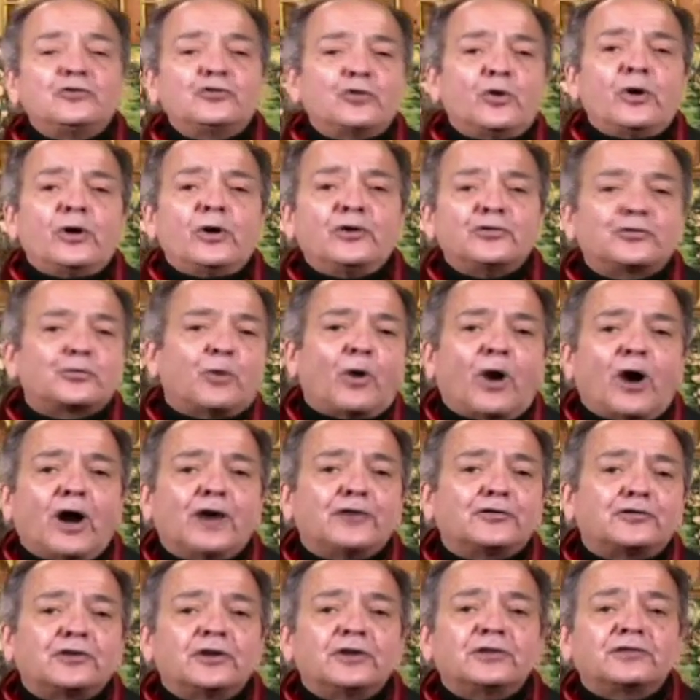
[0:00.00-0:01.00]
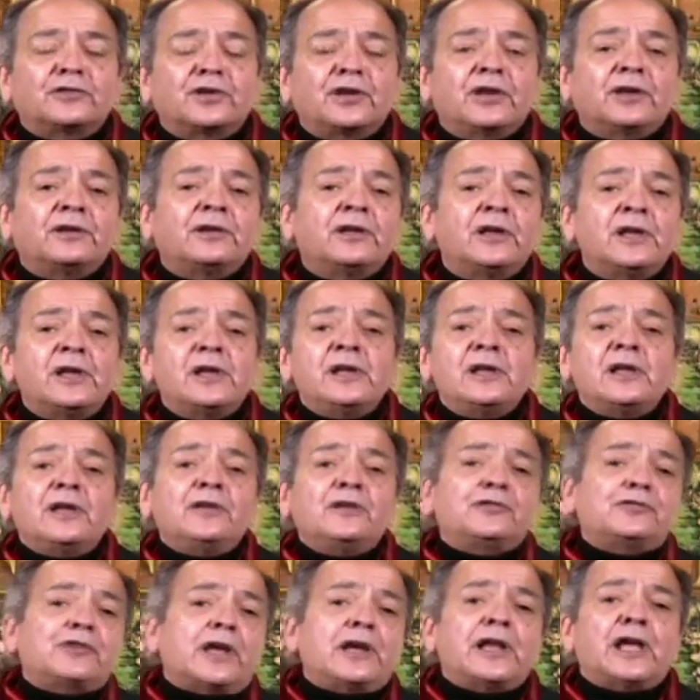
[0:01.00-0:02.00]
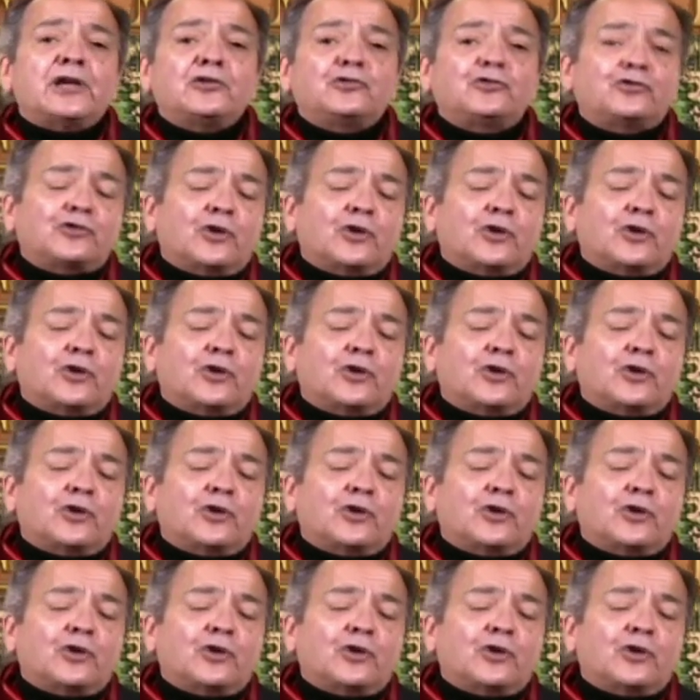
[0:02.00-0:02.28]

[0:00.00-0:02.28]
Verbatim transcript: George Washington and saying, hey,